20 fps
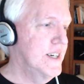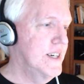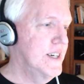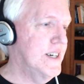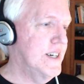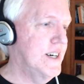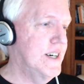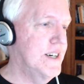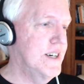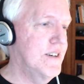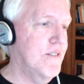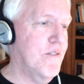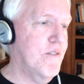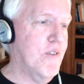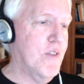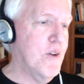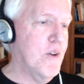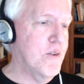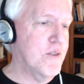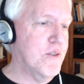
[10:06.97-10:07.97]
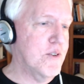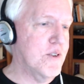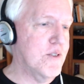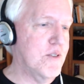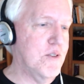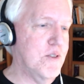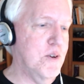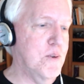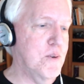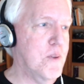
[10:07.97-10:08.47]
For those
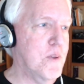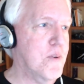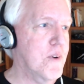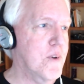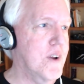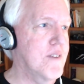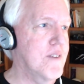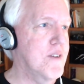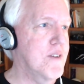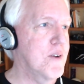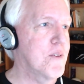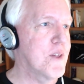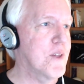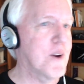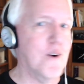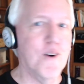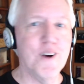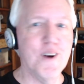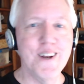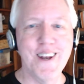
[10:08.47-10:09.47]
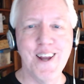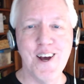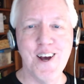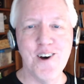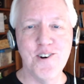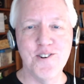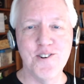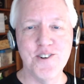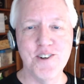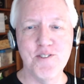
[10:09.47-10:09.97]
2 or 3 of you that are on
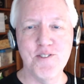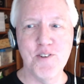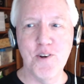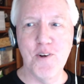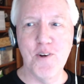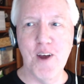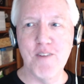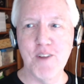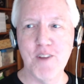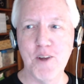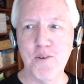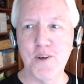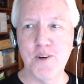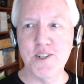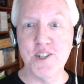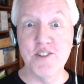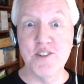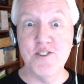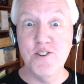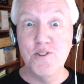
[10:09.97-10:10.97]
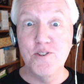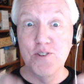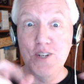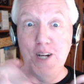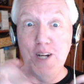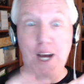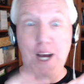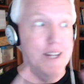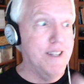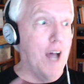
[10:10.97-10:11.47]
now, if you have any questions, you've
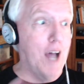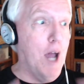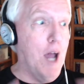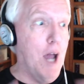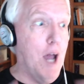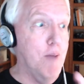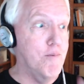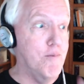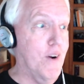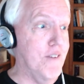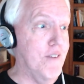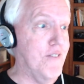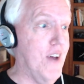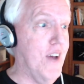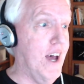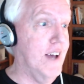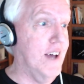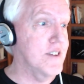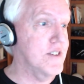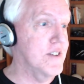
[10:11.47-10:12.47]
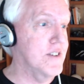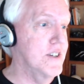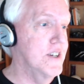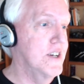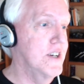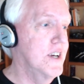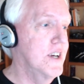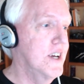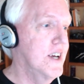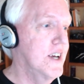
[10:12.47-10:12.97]
got to type very fast.
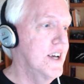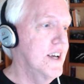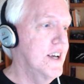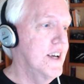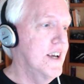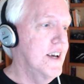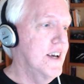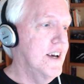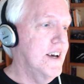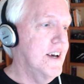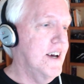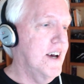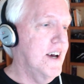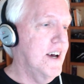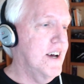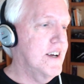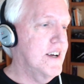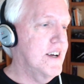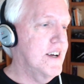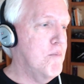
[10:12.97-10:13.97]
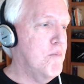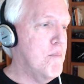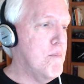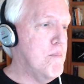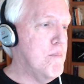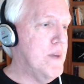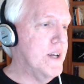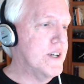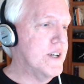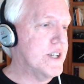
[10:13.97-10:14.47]

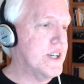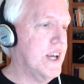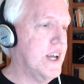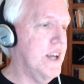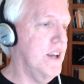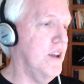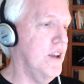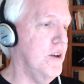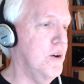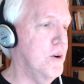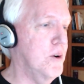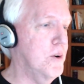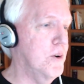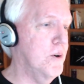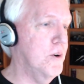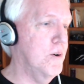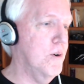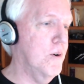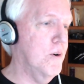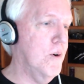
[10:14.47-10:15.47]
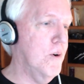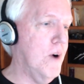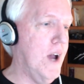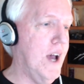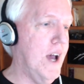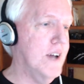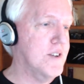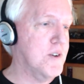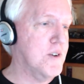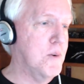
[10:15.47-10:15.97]
Mitch, can you
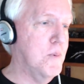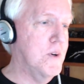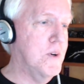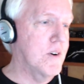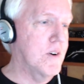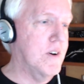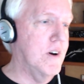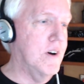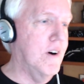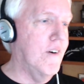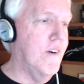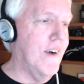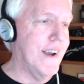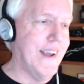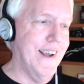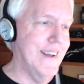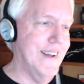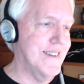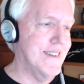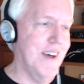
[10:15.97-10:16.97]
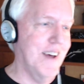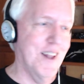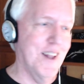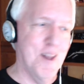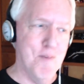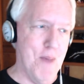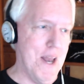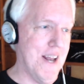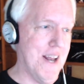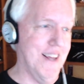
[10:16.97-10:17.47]
ask Wilco? I can't tell him
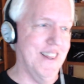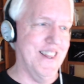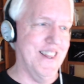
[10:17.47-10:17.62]
anything.